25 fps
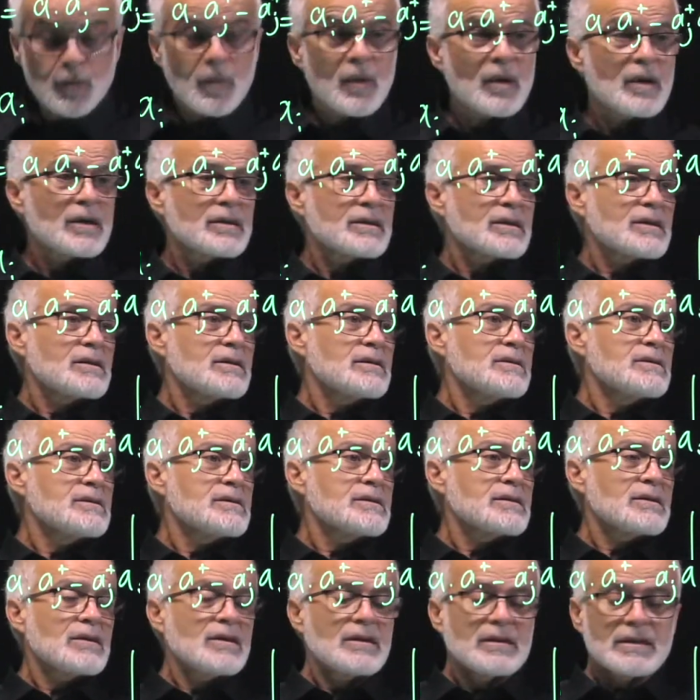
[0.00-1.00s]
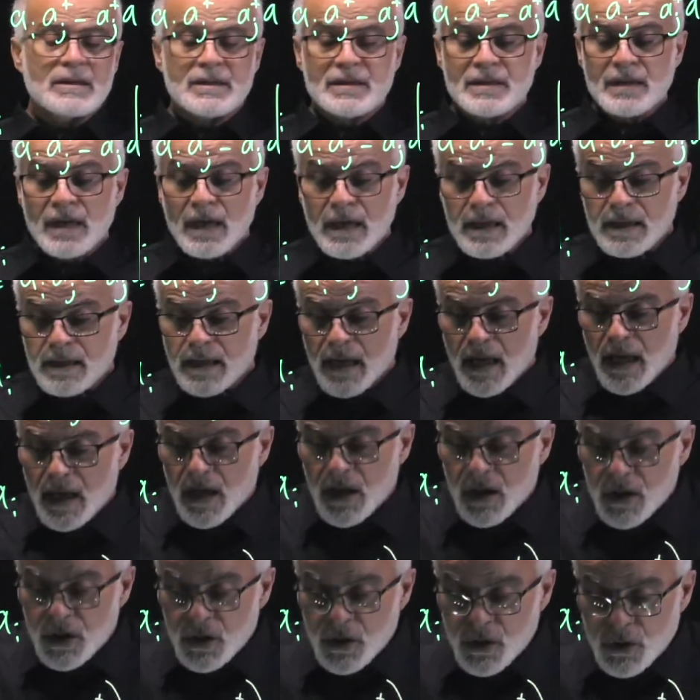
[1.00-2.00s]
particles on the site,
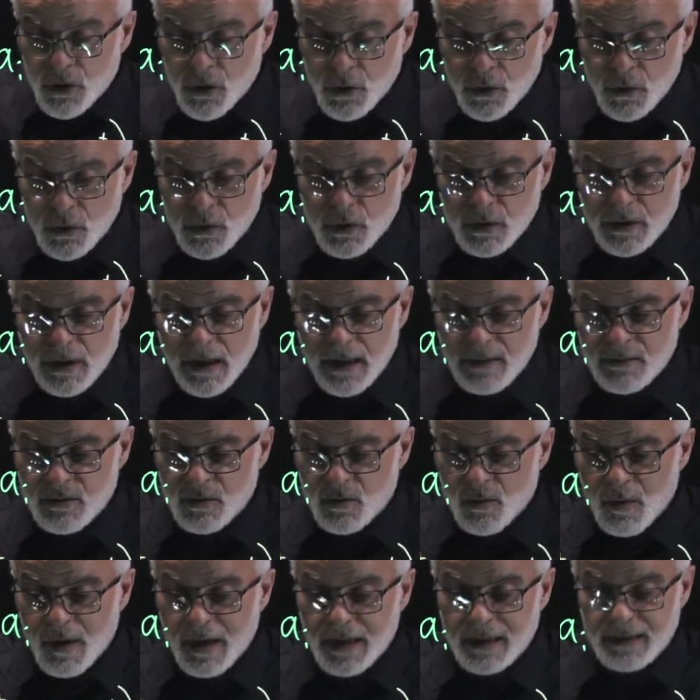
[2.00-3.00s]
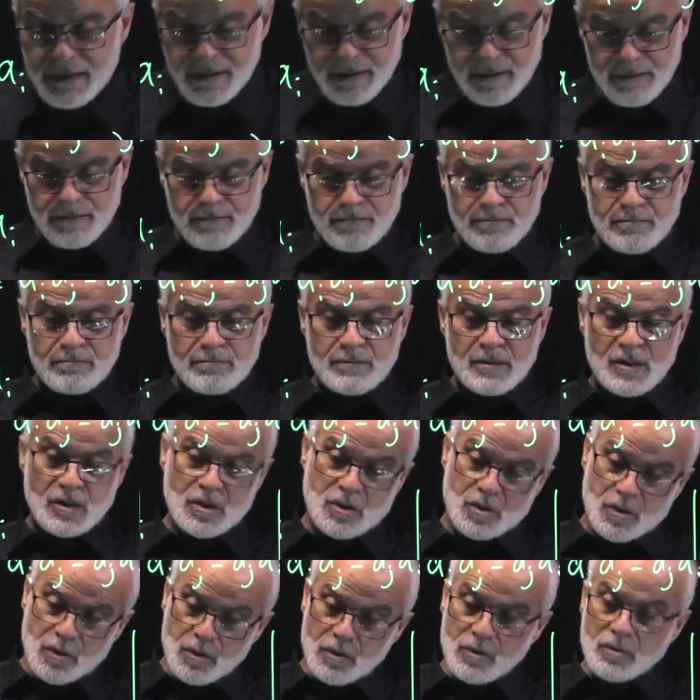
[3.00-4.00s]
2 times 1
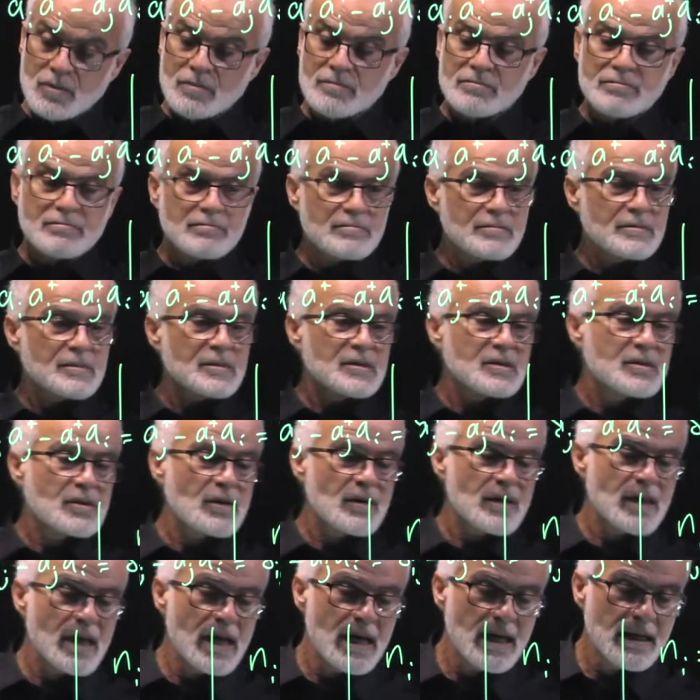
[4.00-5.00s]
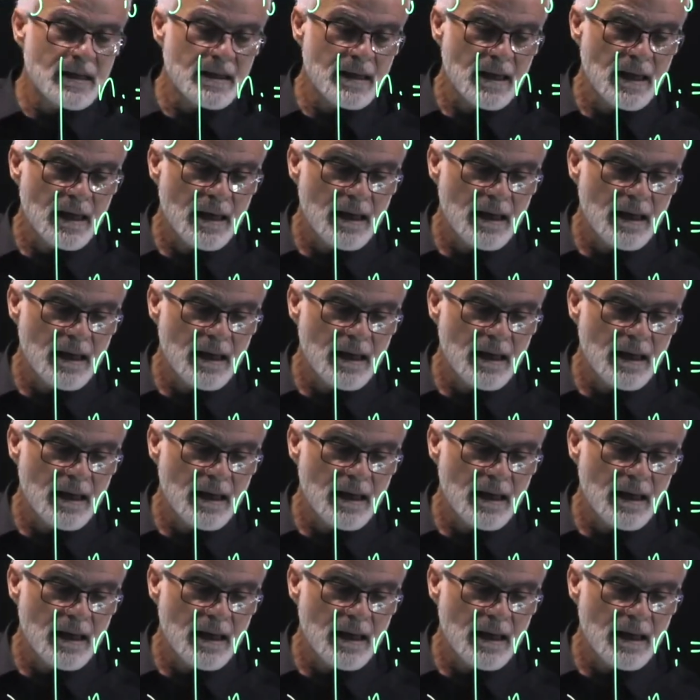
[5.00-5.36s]
is 2. So then